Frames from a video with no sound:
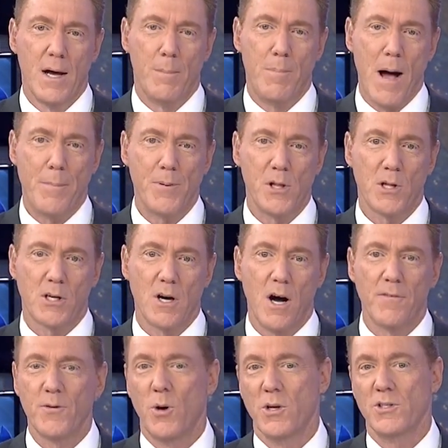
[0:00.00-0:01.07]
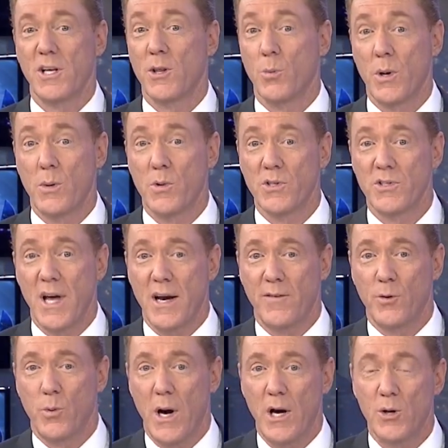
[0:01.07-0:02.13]
A popular golf course on the windward side of
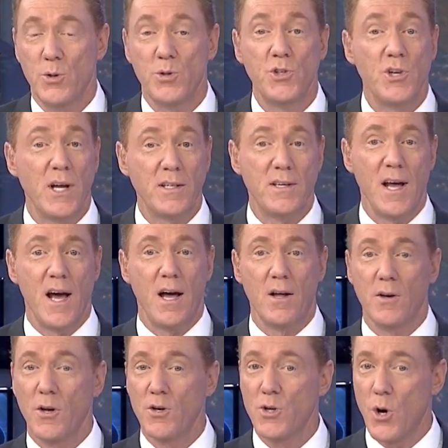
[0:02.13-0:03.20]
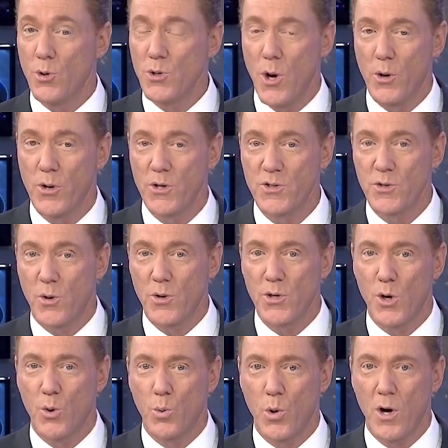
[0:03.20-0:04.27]
Oahu shut down. No notice or
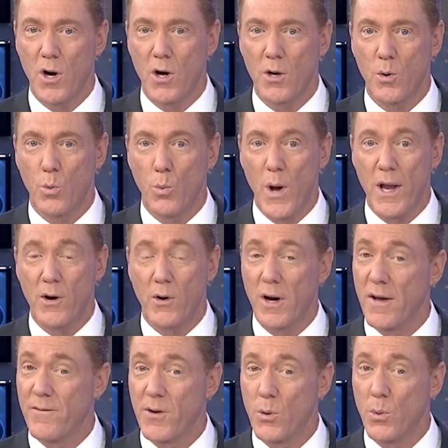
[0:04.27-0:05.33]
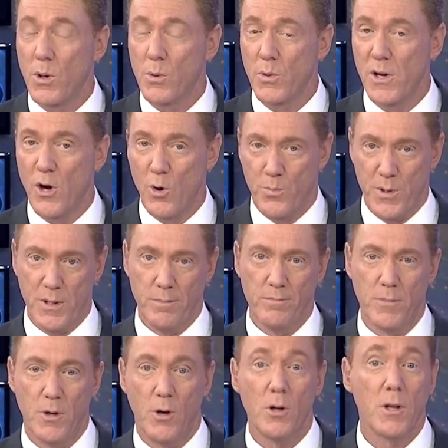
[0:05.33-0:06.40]
no word when or if it will reopen.
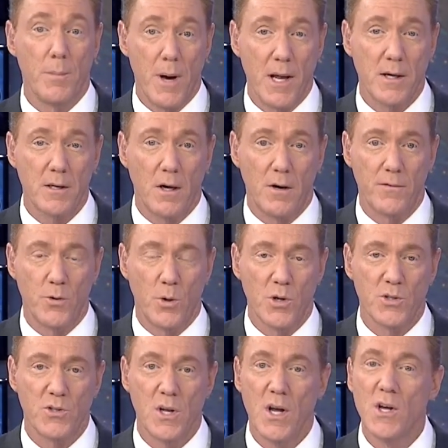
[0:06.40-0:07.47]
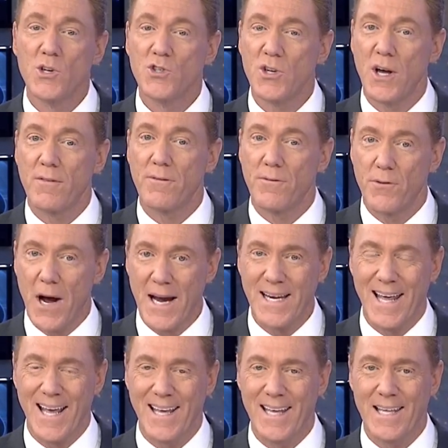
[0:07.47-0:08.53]
Olomana Golf Course shut
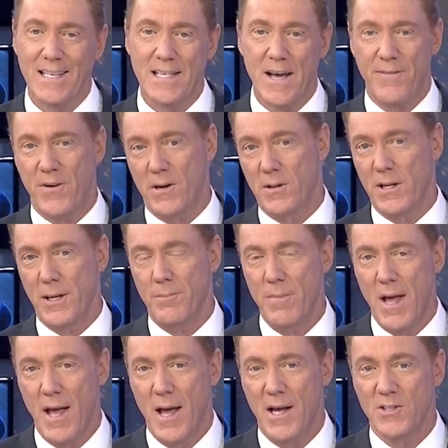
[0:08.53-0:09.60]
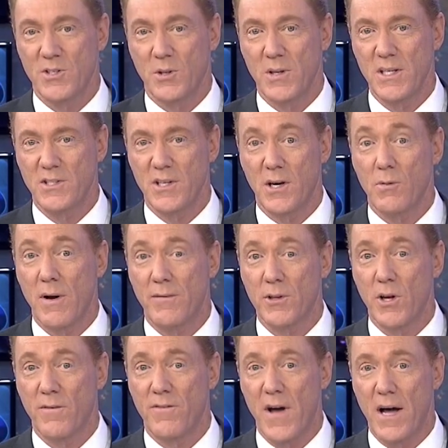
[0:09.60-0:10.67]
Friday indefinitely. As Elisa
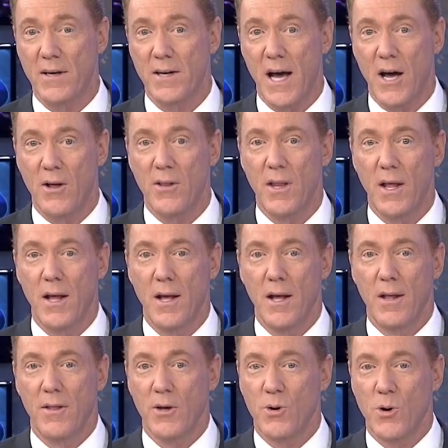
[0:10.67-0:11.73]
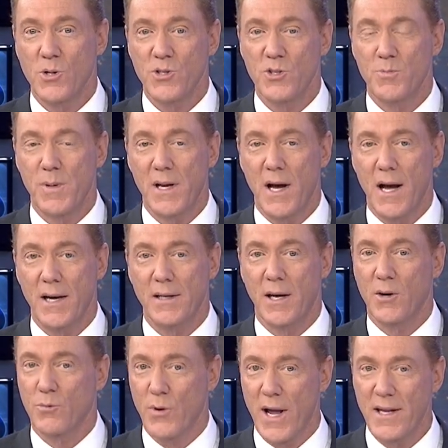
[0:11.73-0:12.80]
Arevalo found out, the course is behind
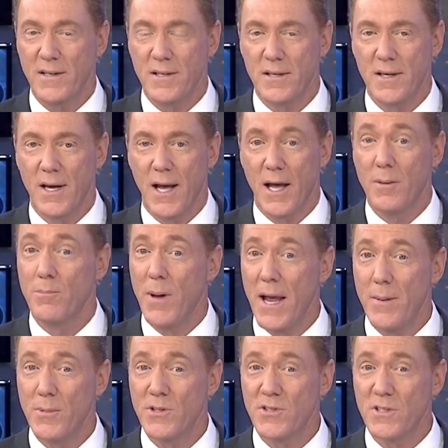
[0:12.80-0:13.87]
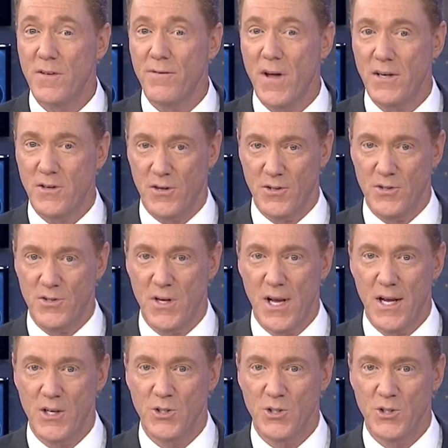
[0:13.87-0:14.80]
on rent and payments to vendors.